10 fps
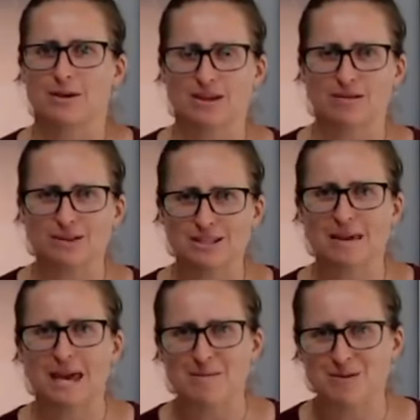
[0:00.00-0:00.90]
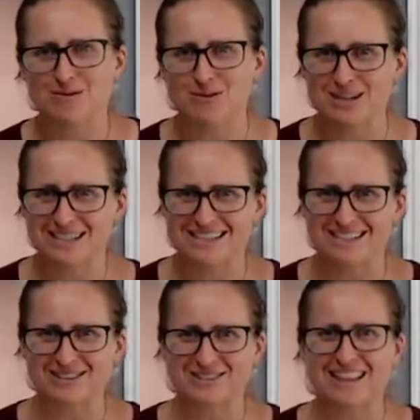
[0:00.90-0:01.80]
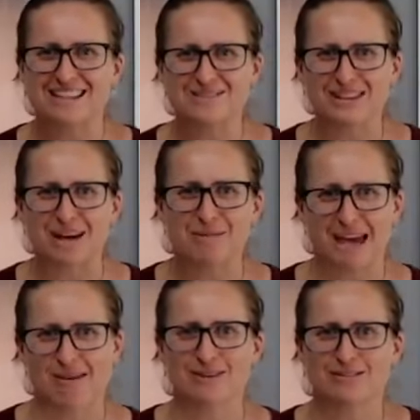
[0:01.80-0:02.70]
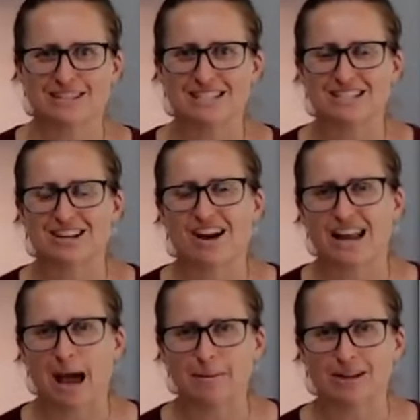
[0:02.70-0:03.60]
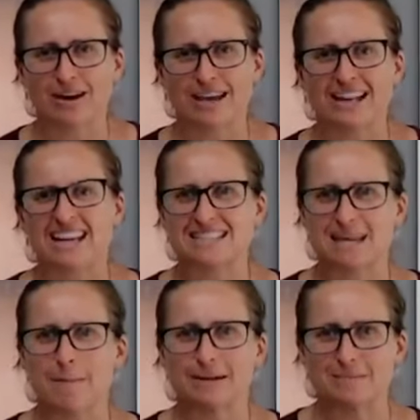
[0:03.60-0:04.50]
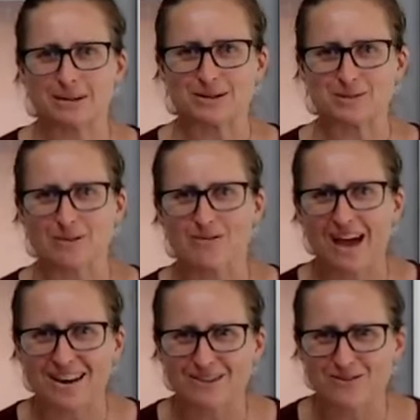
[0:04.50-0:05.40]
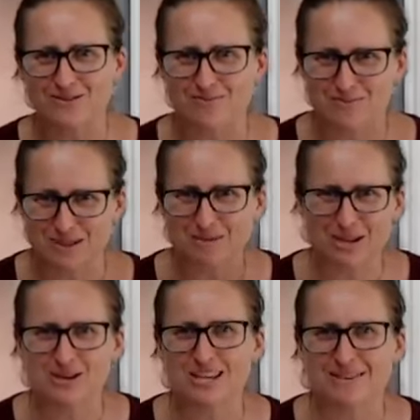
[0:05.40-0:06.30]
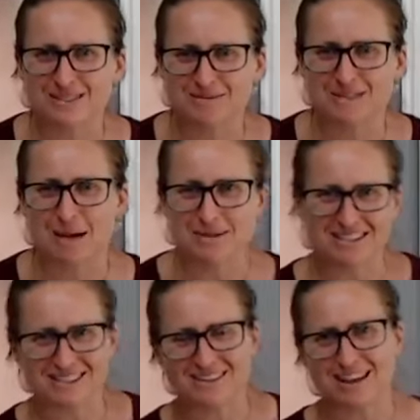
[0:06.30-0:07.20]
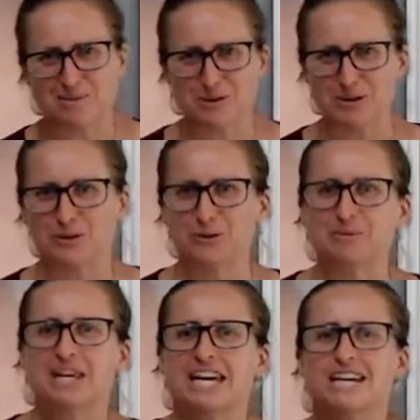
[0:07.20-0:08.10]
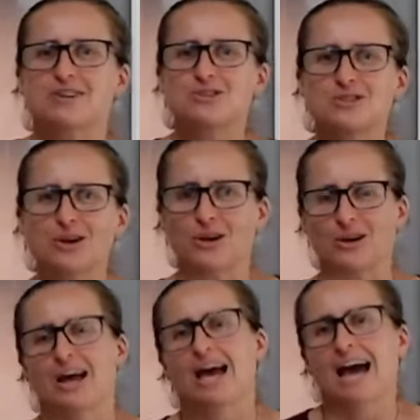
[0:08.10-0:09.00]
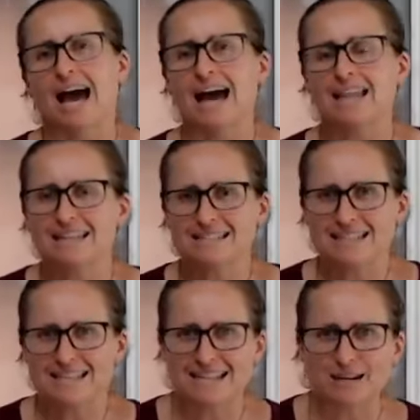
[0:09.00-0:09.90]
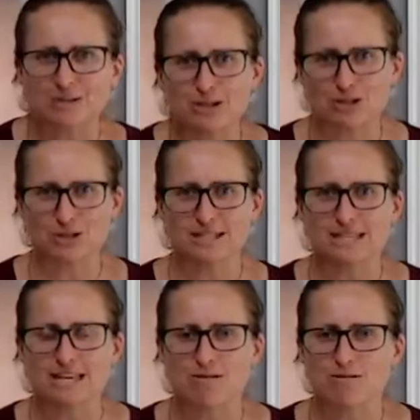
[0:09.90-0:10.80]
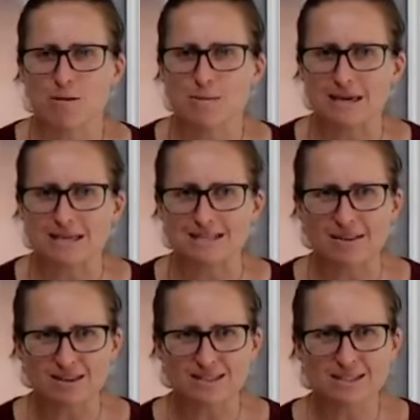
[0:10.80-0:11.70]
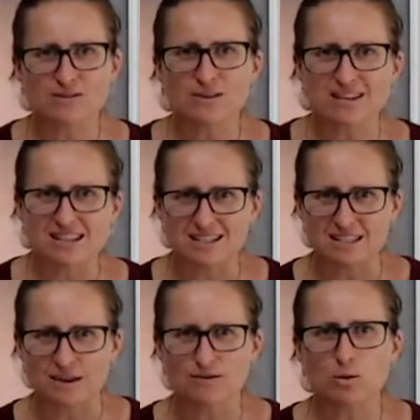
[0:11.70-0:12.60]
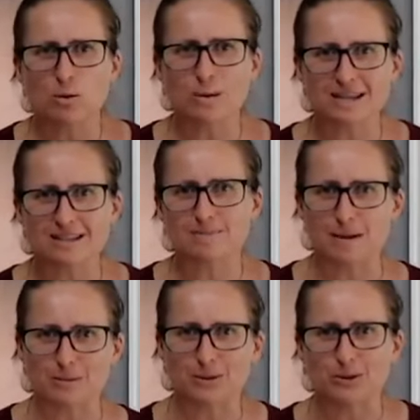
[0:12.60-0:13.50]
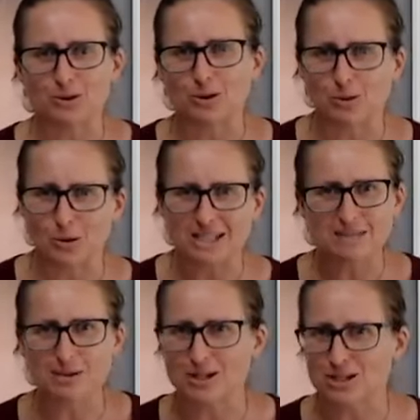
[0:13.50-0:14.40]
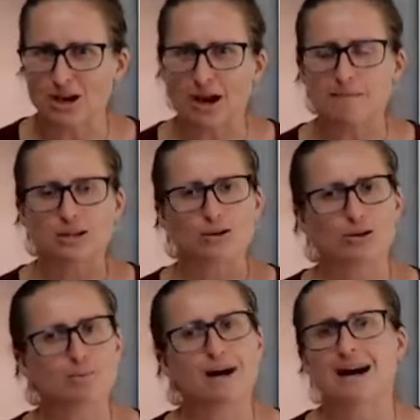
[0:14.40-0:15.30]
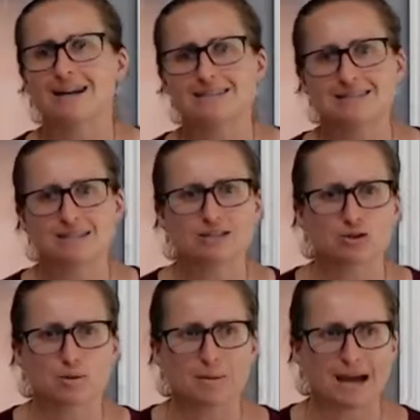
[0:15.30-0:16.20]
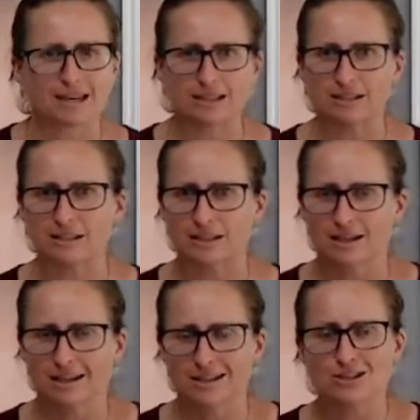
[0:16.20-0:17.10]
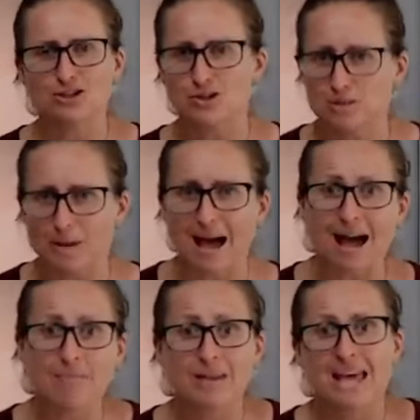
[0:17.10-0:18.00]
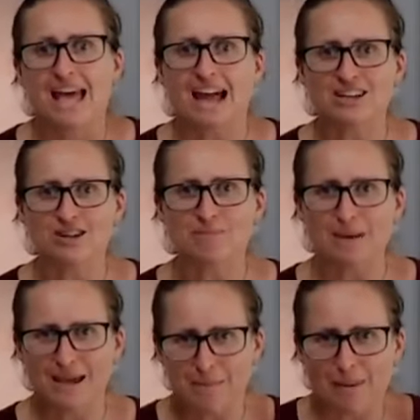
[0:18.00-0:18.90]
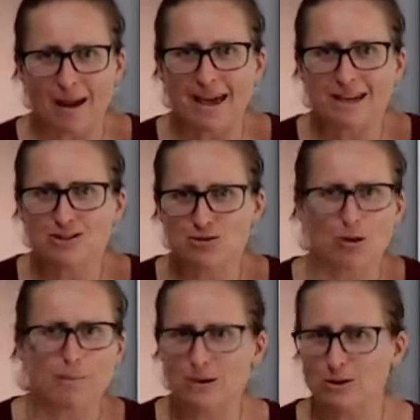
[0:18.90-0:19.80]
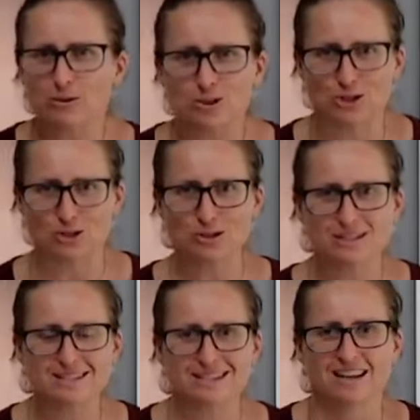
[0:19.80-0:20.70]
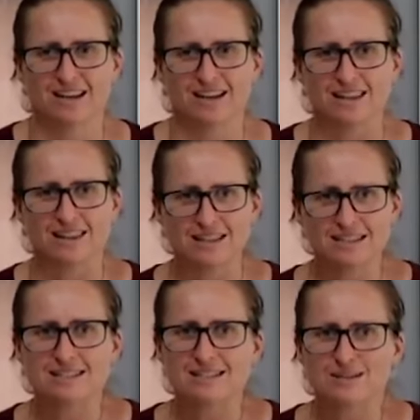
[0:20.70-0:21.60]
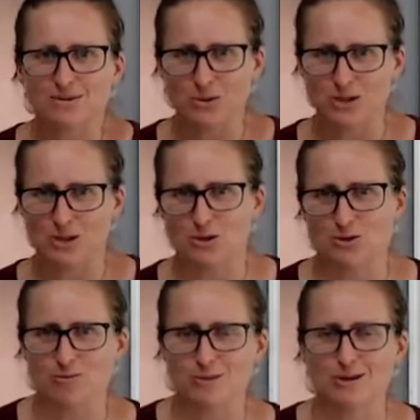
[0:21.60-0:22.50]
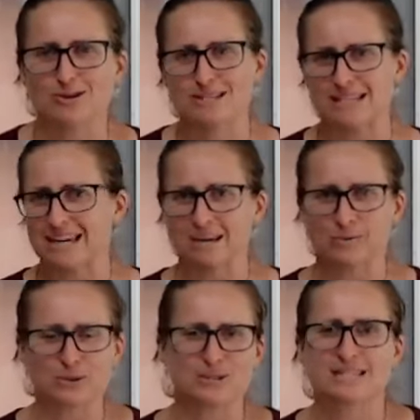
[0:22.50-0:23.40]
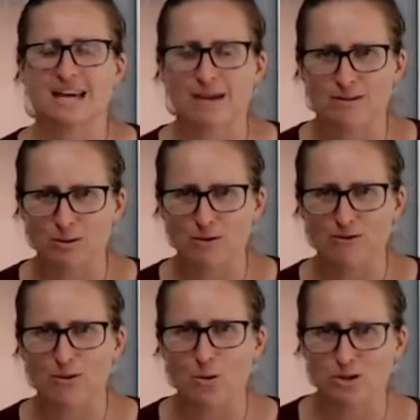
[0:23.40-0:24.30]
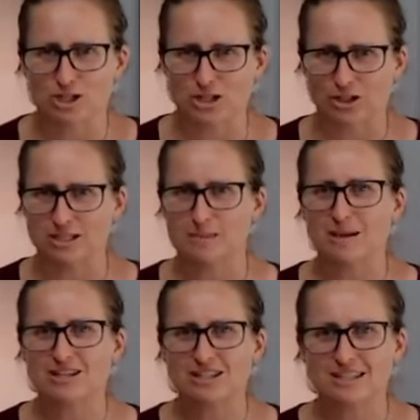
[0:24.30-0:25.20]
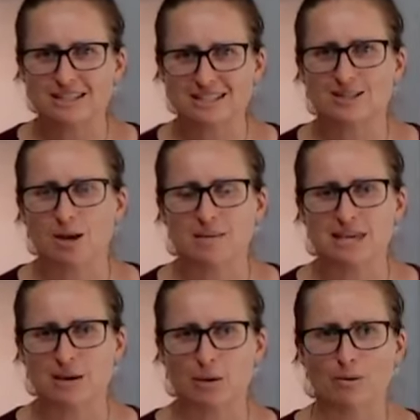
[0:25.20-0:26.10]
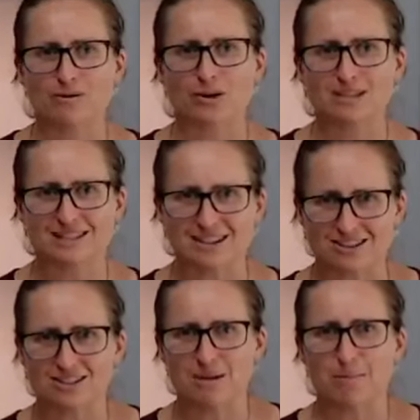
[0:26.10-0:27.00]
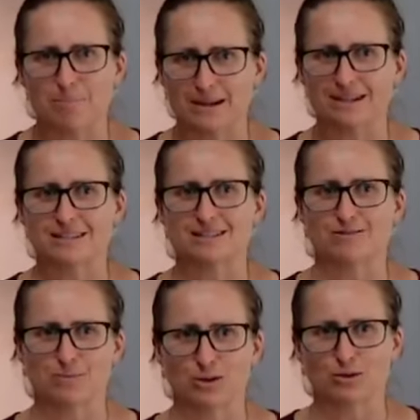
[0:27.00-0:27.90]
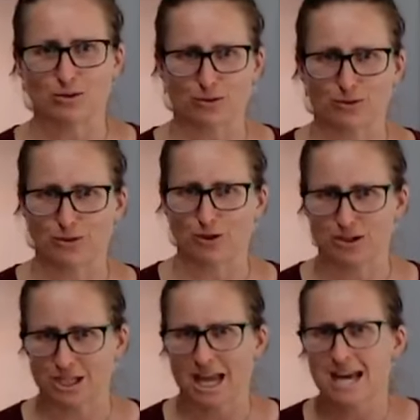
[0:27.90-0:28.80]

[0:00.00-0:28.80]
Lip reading: I think I've got some ham in the freezer still. So that's what they'll be having for dinner tonight. Hubby and I are gonna get salmon because we found somebody who can give us some salmon. So that's pretty cool. So let's get started juicing in your Thermomix. Now this is fantastic. If you are one of these people who once upon a time you go past in the supermarket, the juice bar, and you'd buy a tropical juice, this is for you because it will save you a fortune, especially at this time of year where we've got such an abundance of beautiful fruit.